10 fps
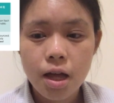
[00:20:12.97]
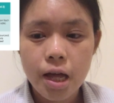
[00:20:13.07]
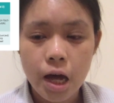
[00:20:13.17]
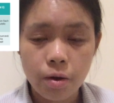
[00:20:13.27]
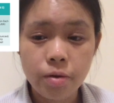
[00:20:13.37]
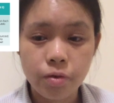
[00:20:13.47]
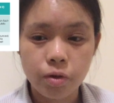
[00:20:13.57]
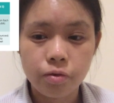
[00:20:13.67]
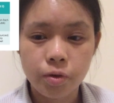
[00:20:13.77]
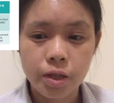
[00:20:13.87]
However,
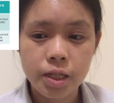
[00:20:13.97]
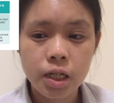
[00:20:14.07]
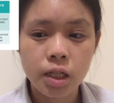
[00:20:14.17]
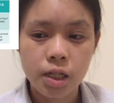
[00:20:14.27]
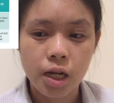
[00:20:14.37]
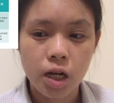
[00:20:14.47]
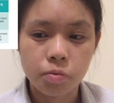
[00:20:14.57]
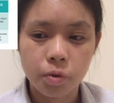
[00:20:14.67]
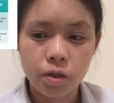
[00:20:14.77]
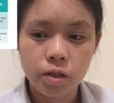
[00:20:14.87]
for the citizen
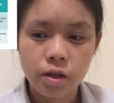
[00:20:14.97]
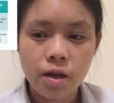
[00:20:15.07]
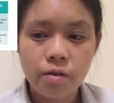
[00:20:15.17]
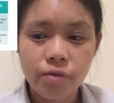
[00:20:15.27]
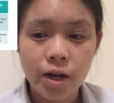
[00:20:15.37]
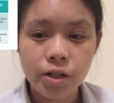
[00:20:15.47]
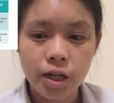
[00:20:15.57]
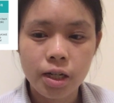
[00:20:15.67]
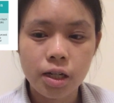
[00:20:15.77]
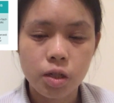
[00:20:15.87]
dashboards,
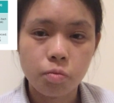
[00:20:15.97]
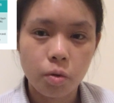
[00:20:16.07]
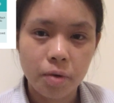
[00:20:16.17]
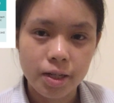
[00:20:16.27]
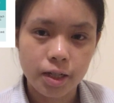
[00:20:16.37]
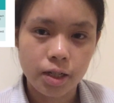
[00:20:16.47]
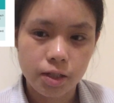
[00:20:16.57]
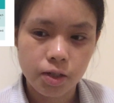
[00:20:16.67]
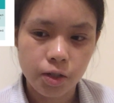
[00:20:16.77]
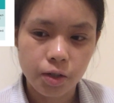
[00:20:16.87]
fact-checking is a more pressing
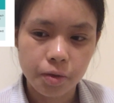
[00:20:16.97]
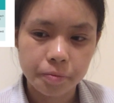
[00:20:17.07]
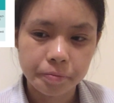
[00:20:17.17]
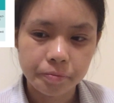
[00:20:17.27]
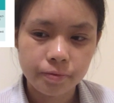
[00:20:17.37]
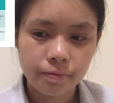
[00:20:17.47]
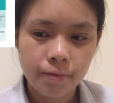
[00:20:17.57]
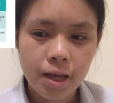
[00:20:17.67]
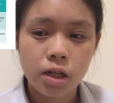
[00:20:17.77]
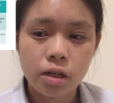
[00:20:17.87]
concern.
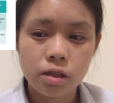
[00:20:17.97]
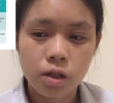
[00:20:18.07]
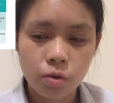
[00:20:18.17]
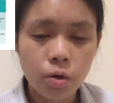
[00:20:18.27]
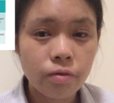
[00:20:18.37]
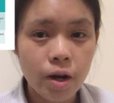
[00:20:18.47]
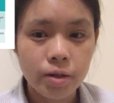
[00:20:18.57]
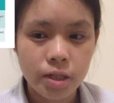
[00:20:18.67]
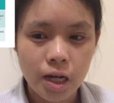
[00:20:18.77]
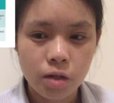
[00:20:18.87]
The
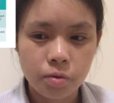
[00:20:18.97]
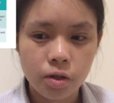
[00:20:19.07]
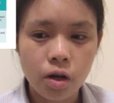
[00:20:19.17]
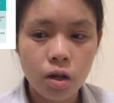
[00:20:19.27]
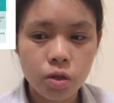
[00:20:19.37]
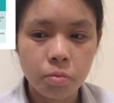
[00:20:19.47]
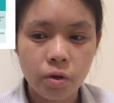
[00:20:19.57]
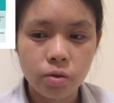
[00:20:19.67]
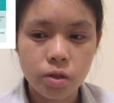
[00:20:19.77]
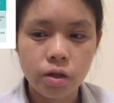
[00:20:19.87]
coronavirus dashboard also
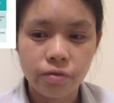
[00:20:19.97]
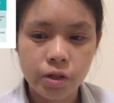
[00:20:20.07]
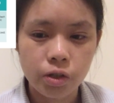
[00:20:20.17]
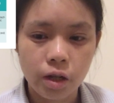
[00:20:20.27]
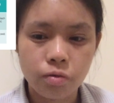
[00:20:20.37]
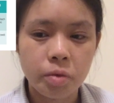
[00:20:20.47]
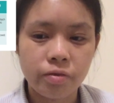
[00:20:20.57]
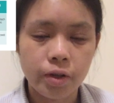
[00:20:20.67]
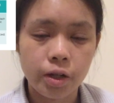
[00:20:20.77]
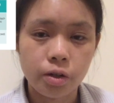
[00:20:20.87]
posts official government
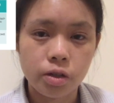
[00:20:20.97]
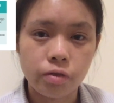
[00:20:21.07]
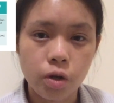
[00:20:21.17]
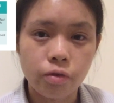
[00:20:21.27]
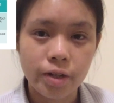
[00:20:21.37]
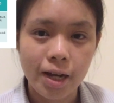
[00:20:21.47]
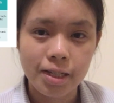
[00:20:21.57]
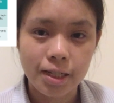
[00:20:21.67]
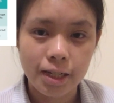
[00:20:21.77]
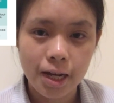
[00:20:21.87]
figures of
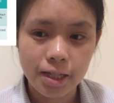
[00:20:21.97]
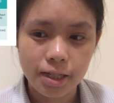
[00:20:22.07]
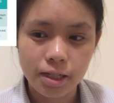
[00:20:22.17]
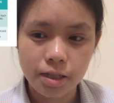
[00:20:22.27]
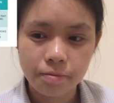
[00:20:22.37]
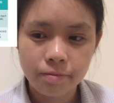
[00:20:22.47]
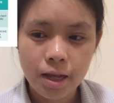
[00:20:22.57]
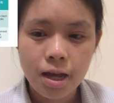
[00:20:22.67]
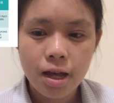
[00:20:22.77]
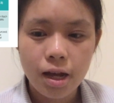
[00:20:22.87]
COVID-19 cases,
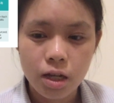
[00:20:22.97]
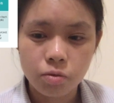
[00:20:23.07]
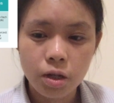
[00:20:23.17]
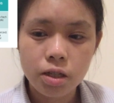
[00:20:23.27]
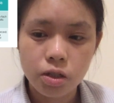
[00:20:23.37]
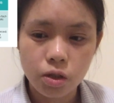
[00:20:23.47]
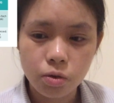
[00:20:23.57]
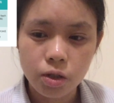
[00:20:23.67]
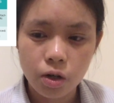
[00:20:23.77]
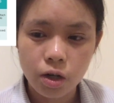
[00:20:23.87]
as well as
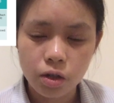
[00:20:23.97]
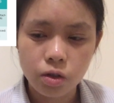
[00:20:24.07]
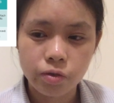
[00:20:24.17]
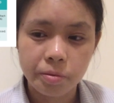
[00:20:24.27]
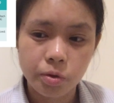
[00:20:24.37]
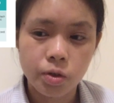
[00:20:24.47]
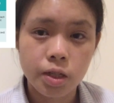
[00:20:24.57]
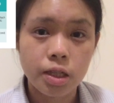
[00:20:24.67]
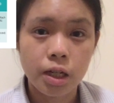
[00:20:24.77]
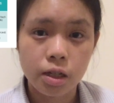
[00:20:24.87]
news articles from
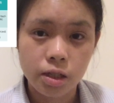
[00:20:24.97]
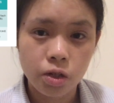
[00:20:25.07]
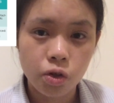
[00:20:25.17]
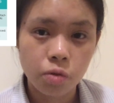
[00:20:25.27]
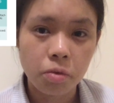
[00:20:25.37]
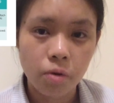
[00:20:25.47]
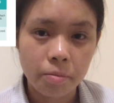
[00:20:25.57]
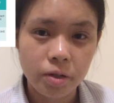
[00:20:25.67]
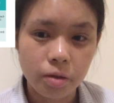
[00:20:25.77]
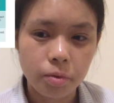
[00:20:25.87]
sources they consider to be
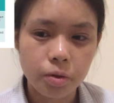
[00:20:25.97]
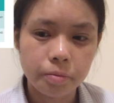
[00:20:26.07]
reputable.